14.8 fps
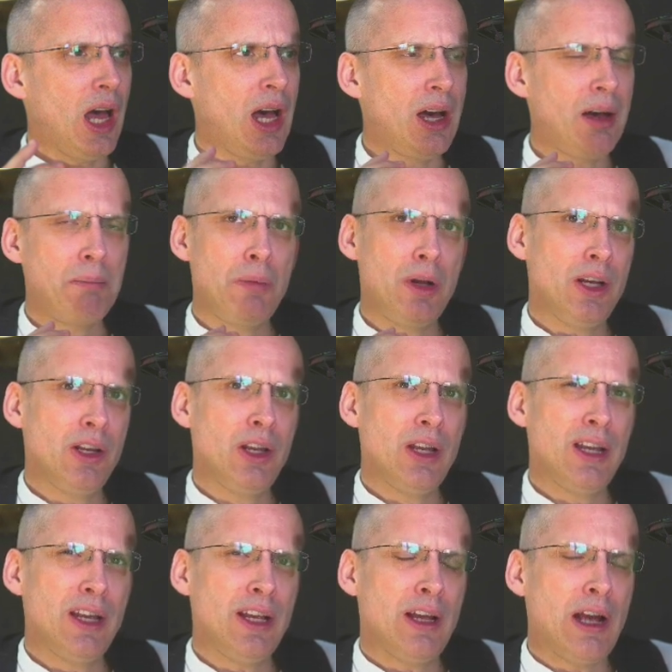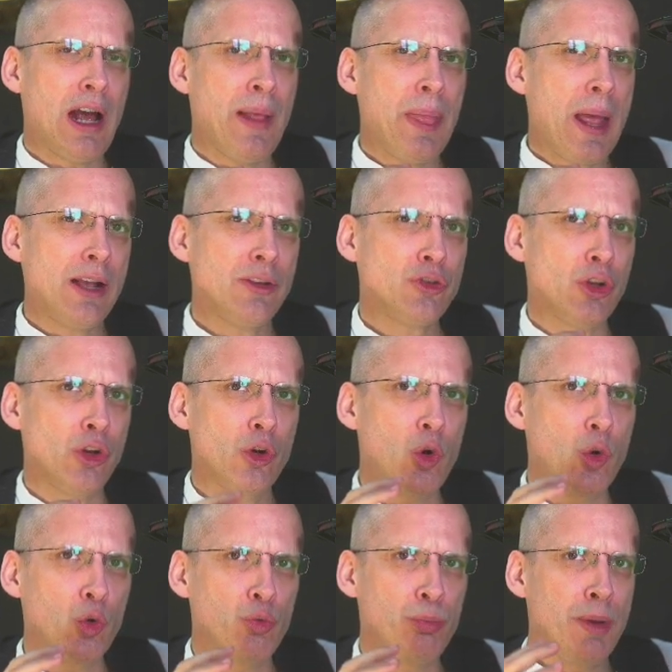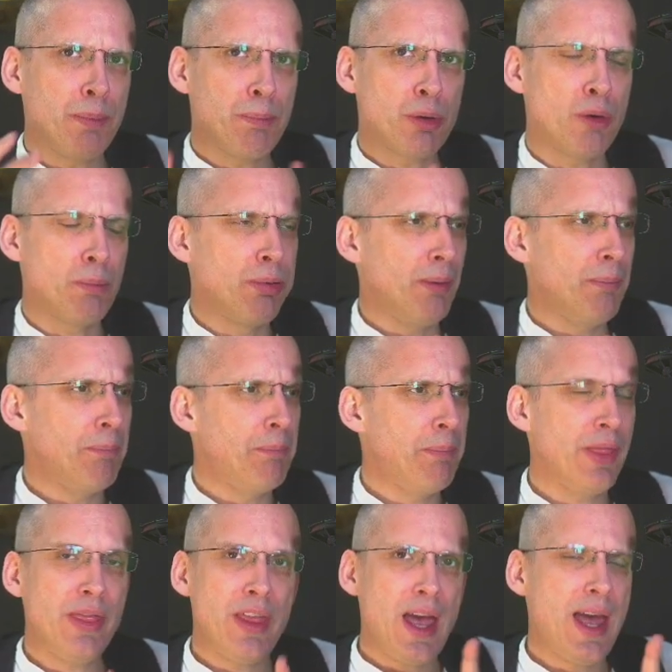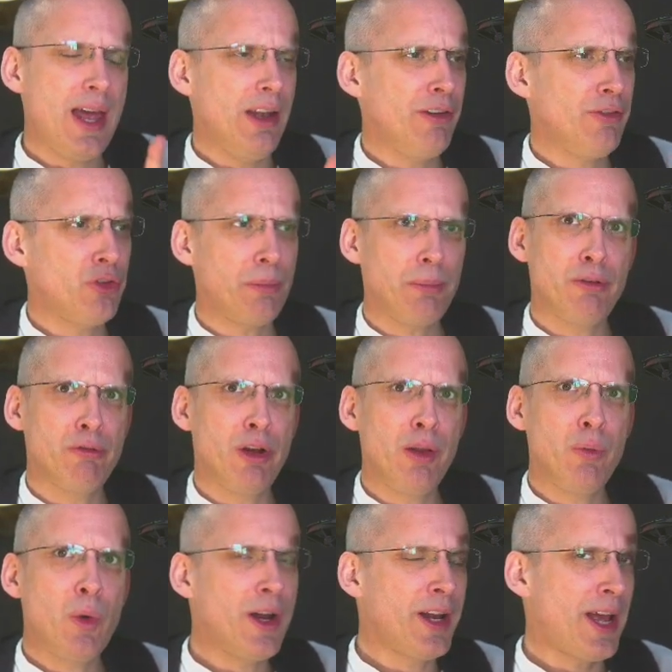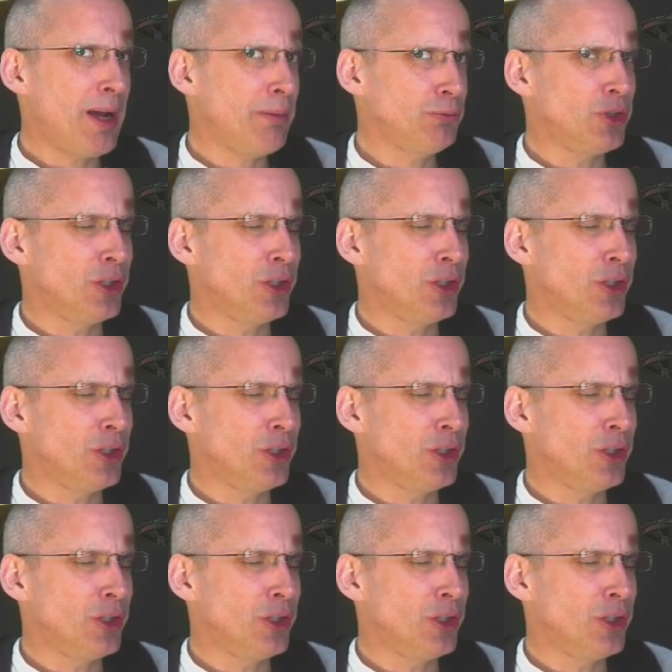And that's going to cause me a problem. But then something really weird happens.